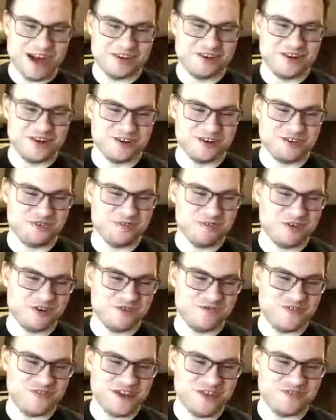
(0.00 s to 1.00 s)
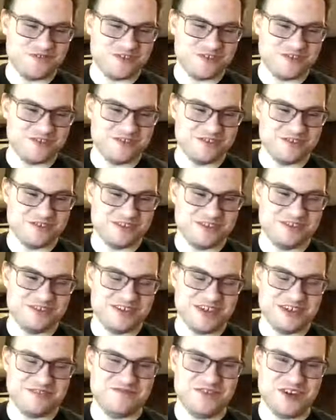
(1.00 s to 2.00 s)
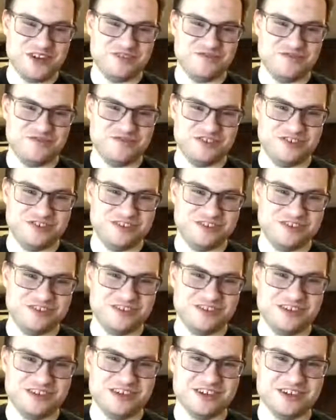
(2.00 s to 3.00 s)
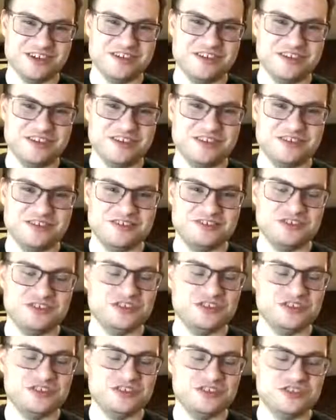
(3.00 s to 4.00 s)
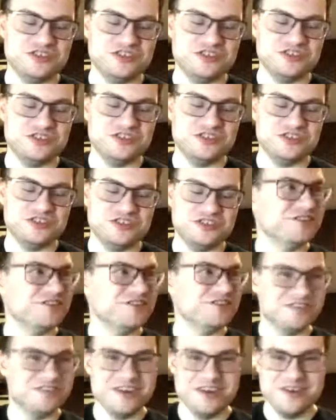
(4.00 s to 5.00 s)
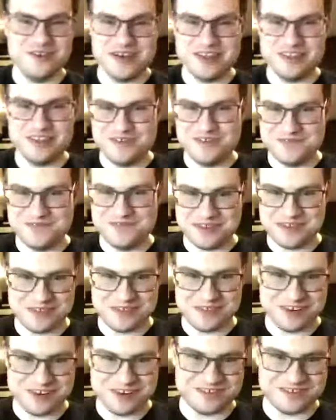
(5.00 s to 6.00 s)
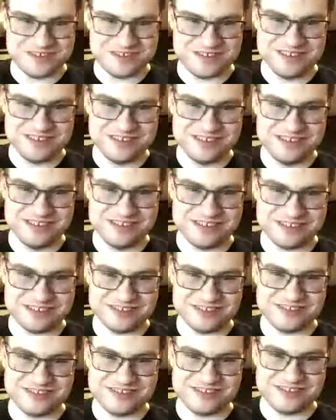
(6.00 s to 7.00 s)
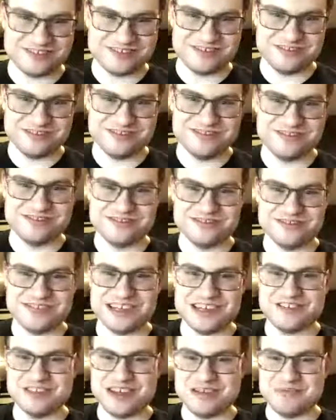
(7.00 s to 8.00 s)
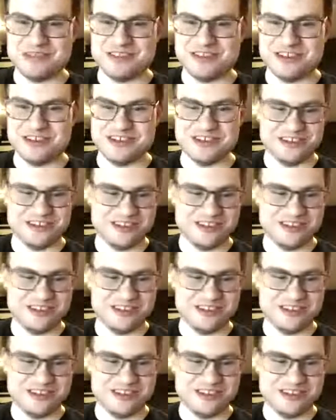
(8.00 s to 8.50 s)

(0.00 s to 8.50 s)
girl's more afraid of her than vice versa. It's like, shouldn't I scare you? It's like, no, I love vampires. That type of thing.